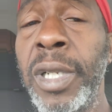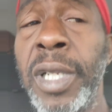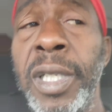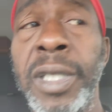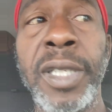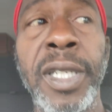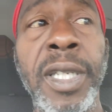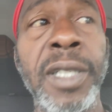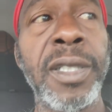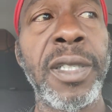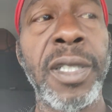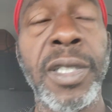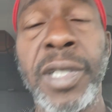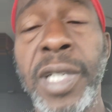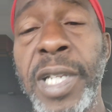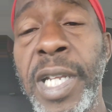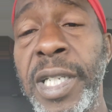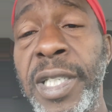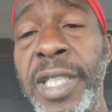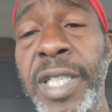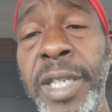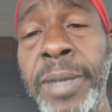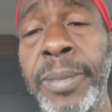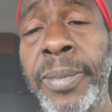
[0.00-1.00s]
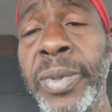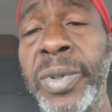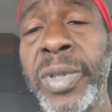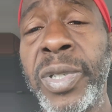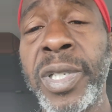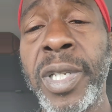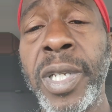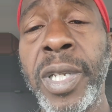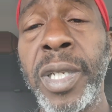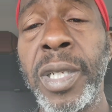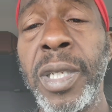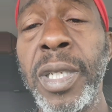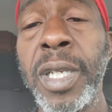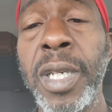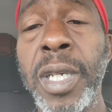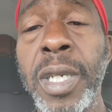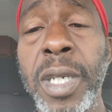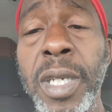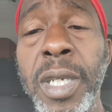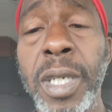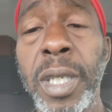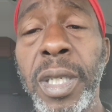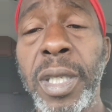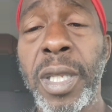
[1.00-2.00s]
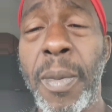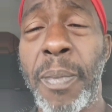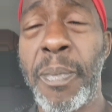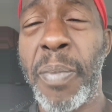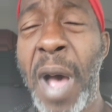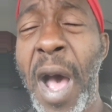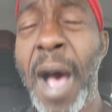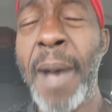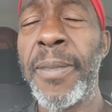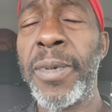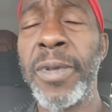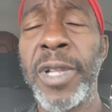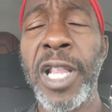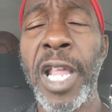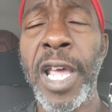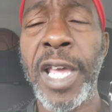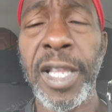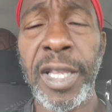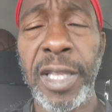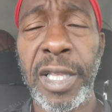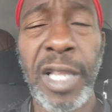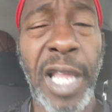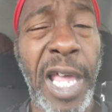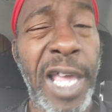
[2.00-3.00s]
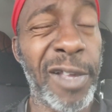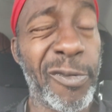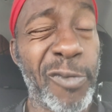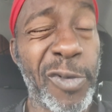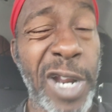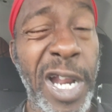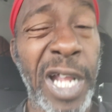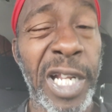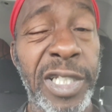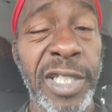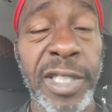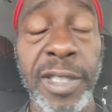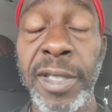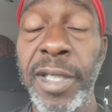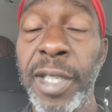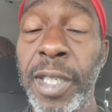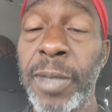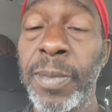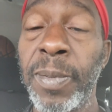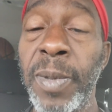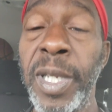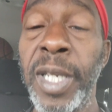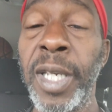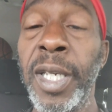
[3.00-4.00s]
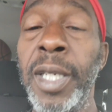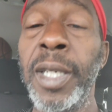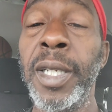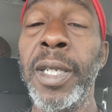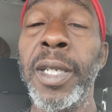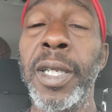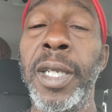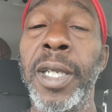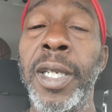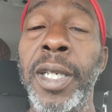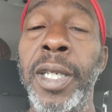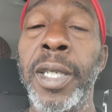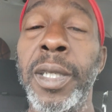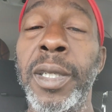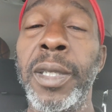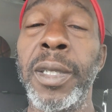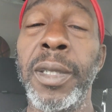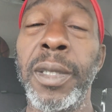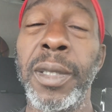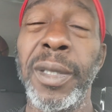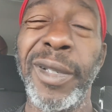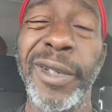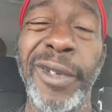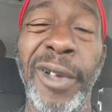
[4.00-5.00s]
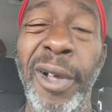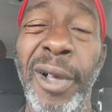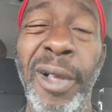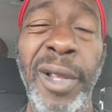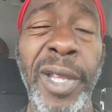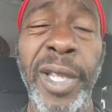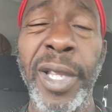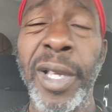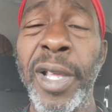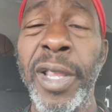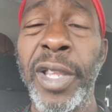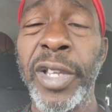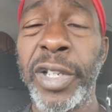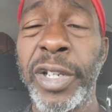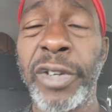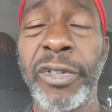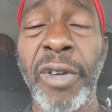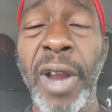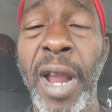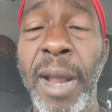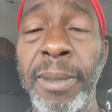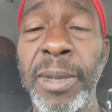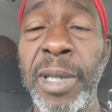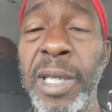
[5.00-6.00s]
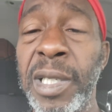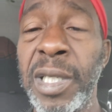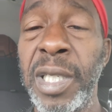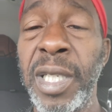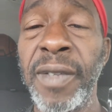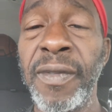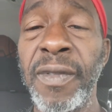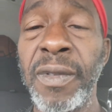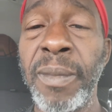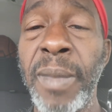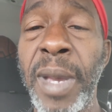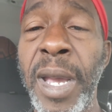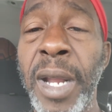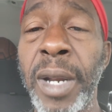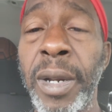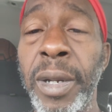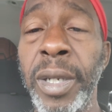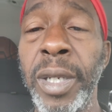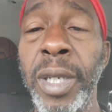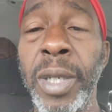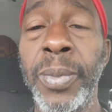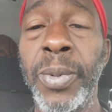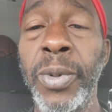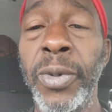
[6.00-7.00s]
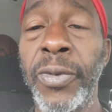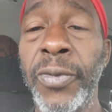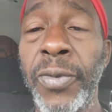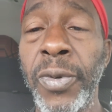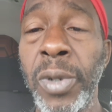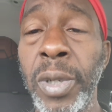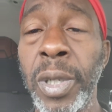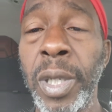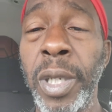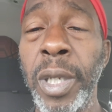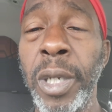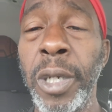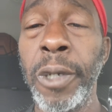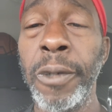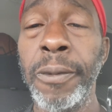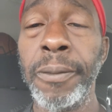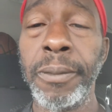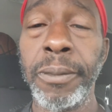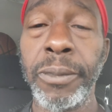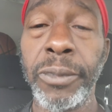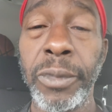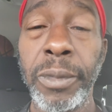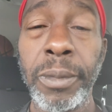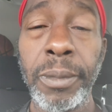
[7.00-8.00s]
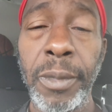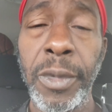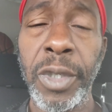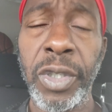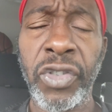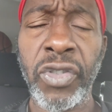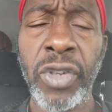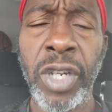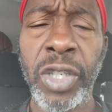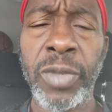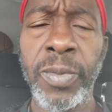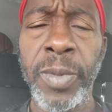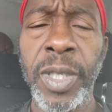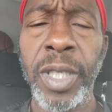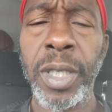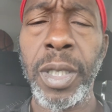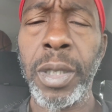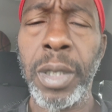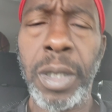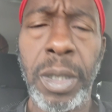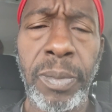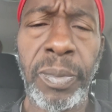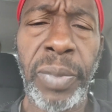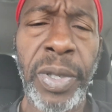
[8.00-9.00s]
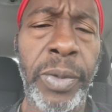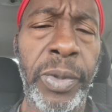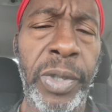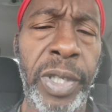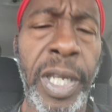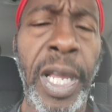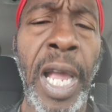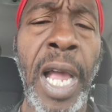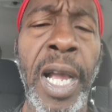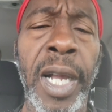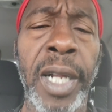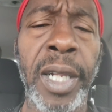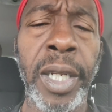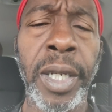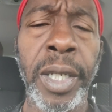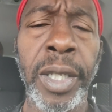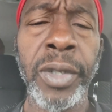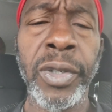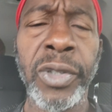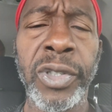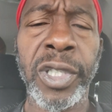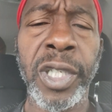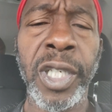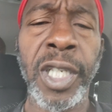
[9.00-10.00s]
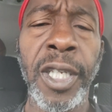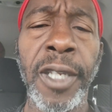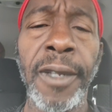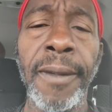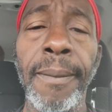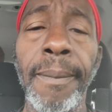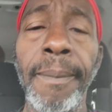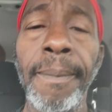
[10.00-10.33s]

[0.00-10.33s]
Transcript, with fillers: All it takes is that 10% to pop it, like, like what I just explained. And all the other crap doesn't even matter in your portfolio. Trust me. Play with the calculator. You'll see.